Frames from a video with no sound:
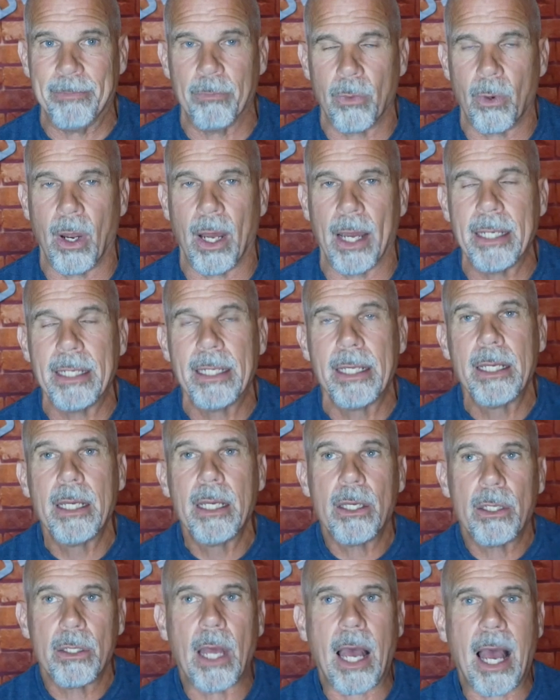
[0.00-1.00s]
right?
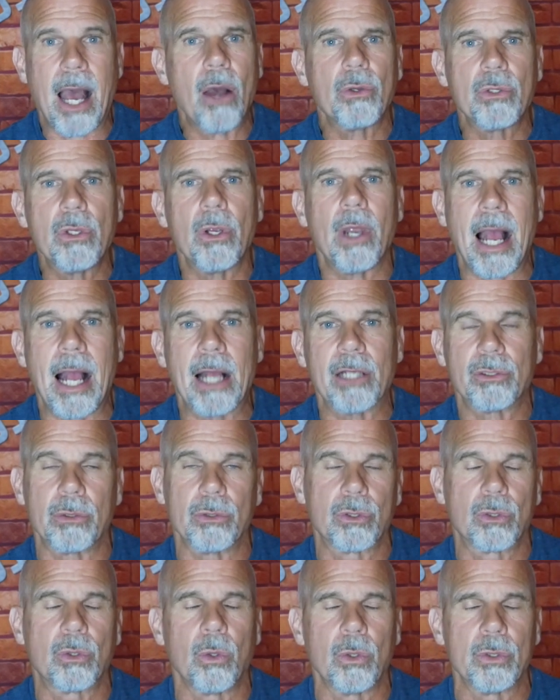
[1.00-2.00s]
How your actual
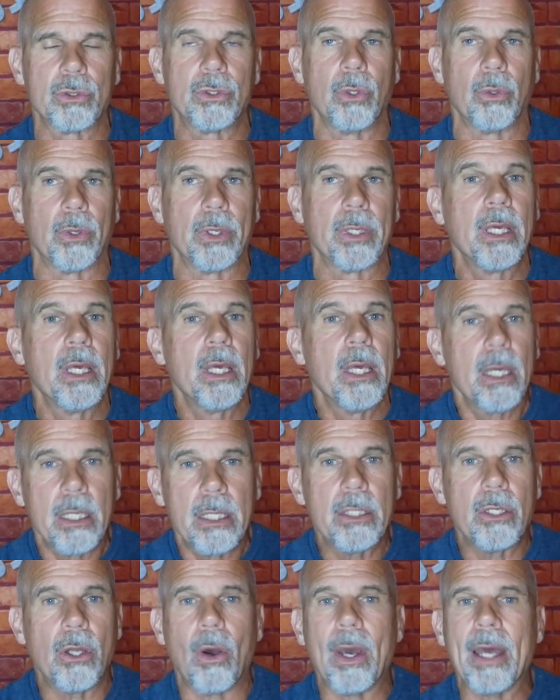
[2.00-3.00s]
school is doing,
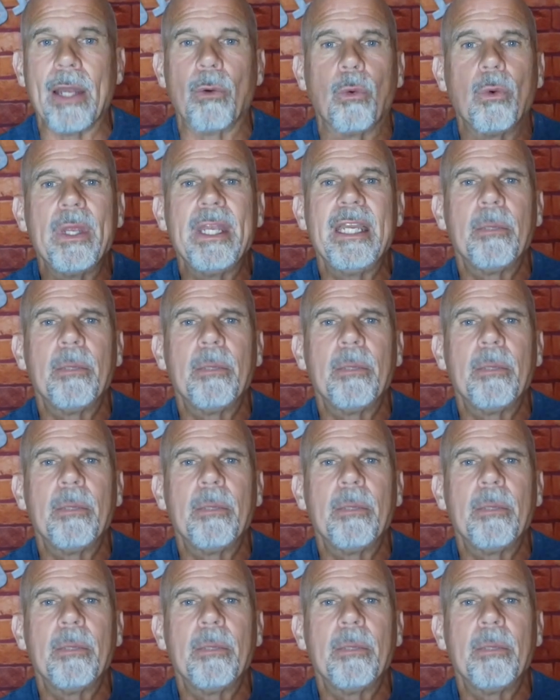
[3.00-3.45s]
and reading